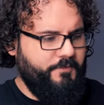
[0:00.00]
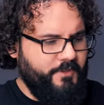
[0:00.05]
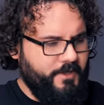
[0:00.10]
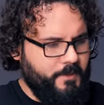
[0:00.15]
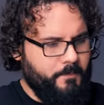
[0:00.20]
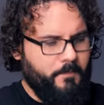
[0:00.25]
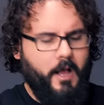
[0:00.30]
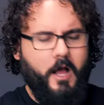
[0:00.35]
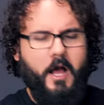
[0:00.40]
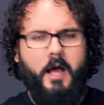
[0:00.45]

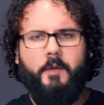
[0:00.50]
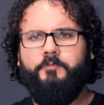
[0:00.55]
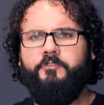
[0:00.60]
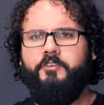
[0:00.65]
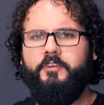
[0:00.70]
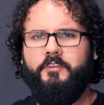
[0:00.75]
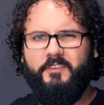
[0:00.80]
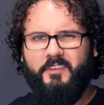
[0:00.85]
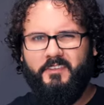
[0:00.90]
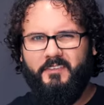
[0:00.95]
Sigma
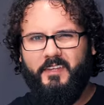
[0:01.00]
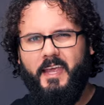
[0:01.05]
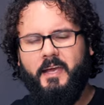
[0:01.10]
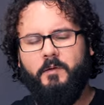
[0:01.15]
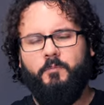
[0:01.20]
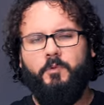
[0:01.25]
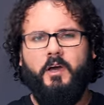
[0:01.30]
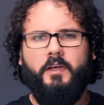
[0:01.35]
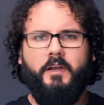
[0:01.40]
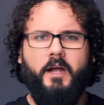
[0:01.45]
options and
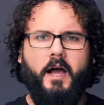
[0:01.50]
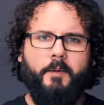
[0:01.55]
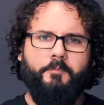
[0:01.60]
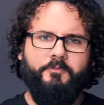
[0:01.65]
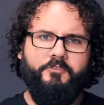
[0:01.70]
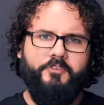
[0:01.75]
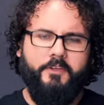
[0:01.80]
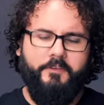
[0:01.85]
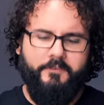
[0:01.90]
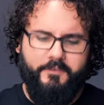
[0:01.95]
Tamron
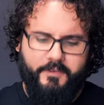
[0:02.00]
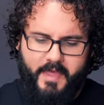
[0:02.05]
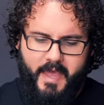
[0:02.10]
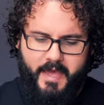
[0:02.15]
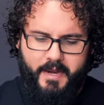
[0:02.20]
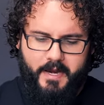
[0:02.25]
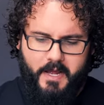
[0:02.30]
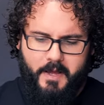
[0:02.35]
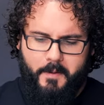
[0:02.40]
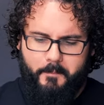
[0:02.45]
options
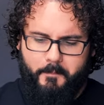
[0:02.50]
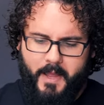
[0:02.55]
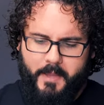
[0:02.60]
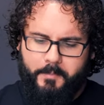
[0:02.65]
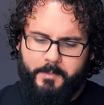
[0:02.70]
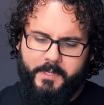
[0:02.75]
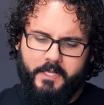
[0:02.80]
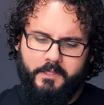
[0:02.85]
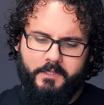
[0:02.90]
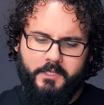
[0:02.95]
that
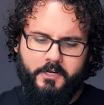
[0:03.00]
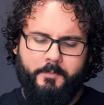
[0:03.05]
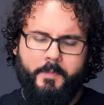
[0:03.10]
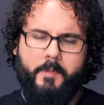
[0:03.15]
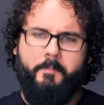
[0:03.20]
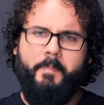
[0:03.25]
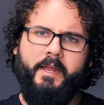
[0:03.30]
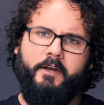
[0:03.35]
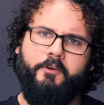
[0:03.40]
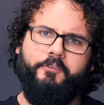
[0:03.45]
might be a little
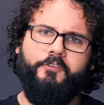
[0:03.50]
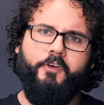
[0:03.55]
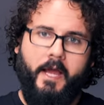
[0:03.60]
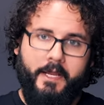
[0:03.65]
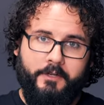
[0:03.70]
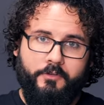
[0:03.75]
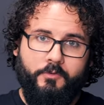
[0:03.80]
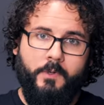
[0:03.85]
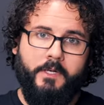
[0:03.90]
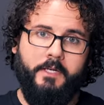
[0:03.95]
bit better. So
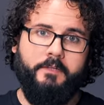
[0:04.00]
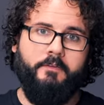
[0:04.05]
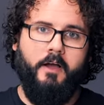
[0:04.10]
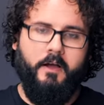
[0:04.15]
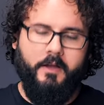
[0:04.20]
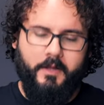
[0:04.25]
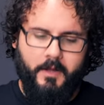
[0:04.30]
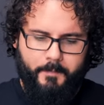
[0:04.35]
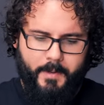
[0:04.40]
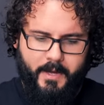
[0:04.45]
I do wanna
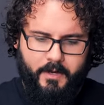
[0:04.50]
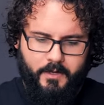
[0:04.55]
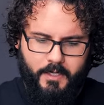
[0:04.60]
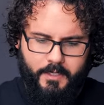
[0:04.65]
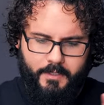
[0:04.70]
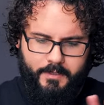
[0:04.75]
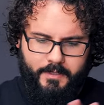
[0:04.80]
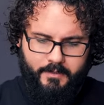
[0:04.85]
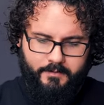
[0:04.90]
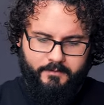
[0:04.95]
talk about
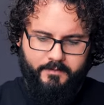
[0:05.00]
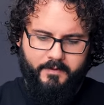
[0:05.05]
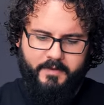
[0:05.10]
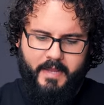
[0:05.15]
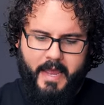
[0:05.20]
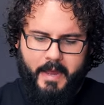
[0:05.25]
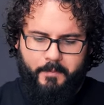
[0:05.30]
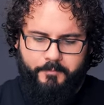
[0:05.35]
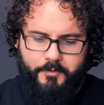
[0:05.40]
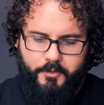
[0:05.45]
uh, this
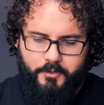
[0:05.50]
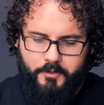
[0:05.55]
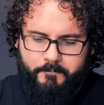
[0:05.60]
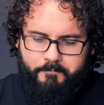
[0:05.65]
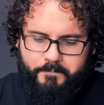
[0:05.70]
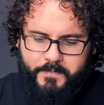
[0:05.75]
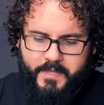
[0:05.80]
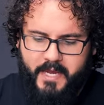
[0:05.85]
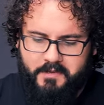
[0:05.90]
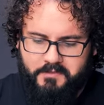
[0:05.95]
adapter,
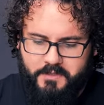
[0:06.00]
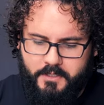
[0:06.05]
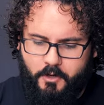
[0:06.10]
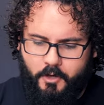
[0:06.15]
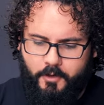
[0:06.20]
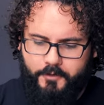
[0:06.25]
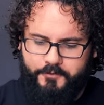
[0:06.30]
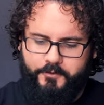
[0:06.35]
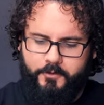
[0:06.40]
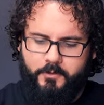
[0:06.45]
and then
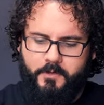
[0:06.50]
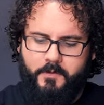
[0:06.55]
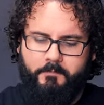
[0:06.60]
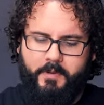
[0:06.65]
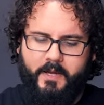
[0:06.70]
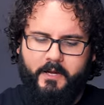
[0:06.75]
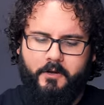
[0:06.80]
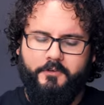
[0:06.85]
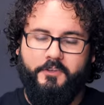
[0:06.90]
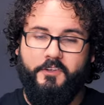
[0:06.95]
also
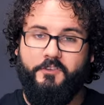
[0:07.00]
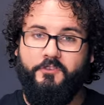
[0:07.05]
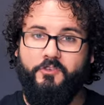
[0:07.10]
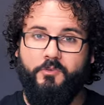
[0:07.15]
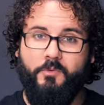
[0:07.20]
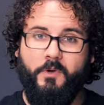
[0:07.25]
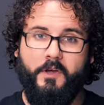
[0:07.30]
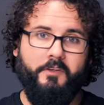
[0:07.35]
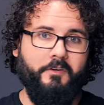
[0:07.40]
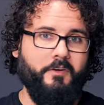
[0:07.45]
compare it to
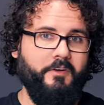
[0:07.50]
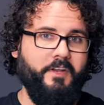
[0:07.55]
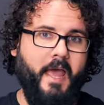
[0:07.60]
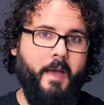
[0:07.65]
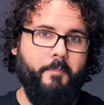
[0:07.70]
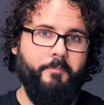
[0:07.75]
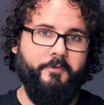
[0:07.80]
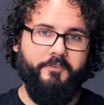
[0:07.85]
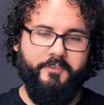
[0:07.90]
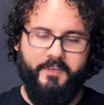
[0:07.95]
two other
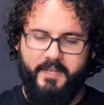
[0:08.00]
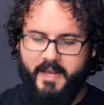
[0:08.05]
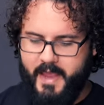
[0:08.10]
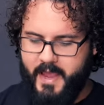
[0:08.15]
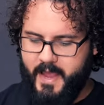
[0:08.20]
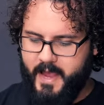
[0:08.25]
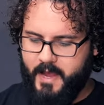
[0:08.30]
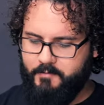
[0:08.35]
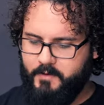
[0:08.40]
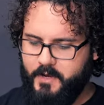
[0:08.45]
adapters that I
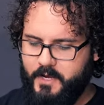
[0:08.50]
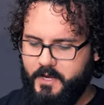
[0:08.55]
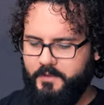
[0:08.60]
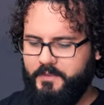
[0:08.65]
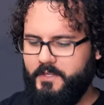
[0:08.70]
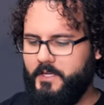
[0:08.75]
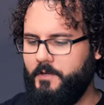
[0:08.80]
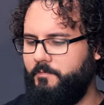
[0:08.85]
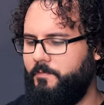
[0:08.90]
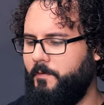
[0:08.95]
have,
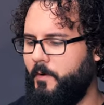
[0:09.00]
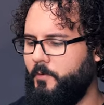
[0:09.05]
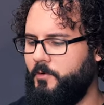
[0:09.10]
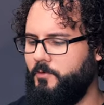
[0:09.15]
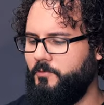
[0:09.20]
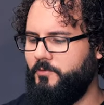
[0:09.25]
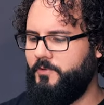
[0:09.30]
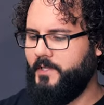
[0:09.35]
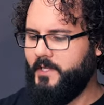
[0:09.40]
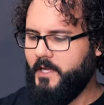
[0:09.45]
the
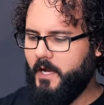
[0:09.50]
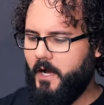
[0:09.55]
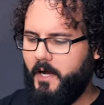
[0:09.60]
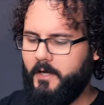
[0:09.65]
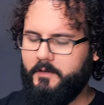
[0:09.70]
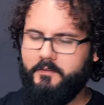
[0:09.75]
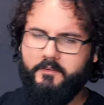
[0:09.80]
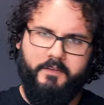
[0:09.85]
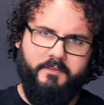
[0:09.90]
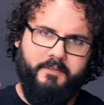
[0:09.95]

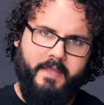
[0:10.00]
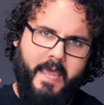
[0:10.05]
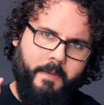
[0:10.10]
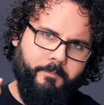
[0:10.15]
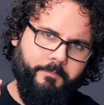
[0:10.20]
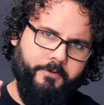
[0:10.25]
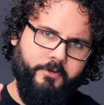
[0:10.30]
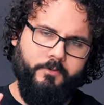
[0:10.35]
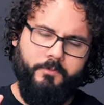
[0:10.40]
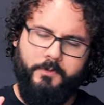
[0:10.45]
Fotodiox
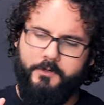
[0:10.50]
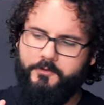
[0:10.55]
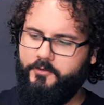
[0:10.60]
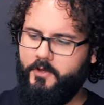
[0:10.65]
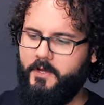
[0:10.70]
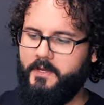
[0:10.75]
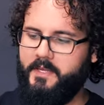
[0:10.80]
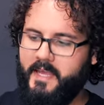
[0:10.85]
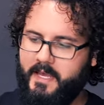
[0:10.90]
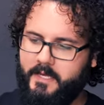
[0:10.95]
adapter, which
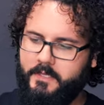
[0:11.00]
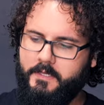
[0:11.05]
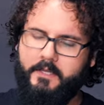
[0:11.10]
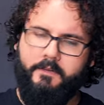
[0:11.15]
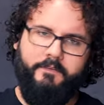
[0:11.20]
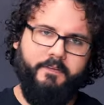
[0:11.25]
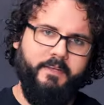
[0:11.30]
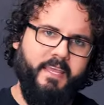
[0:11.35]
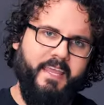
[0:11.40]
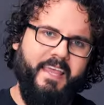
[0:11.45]
again
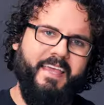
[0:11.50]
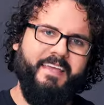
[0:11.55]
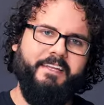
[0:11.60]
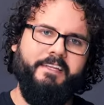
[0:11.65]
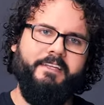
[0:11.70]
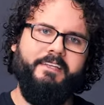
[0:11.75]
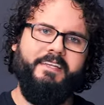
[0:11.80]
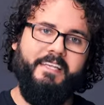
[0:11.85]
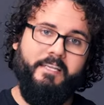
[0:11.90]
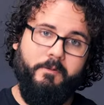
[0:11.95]
is a
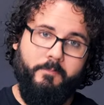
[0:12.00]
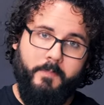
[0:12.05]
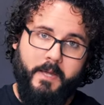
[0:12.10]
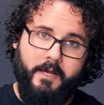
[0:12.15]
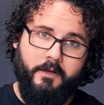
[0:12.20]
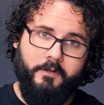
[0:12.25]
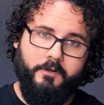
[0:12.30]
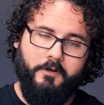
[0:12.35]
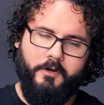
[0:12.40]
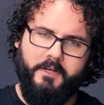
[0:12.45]
Canon EMAX
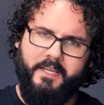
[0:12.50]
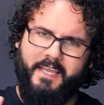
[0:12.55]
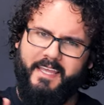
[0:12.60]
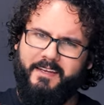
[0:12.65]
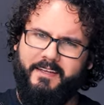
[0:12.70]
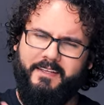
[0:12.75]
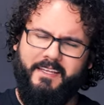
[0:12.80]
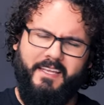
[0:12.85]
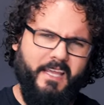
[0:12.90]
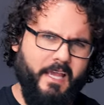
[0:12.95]
mount or
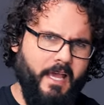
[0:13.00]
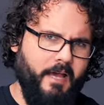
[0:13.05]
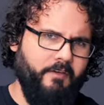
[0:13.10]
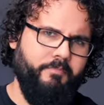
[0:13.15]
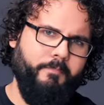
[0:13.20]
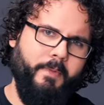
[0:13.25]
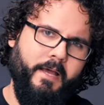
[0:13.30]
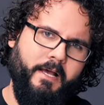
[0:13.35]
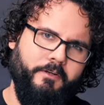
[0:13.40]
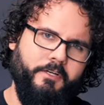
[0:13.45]
Canon
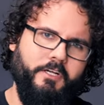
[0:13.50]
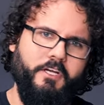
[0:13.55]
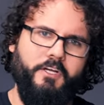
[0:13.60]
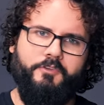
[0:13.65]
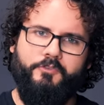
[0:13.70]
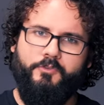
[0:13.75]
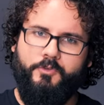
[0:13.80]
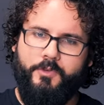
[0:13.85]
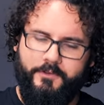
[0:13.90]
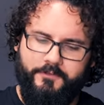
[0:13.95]
EF mount
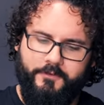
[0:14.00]
to the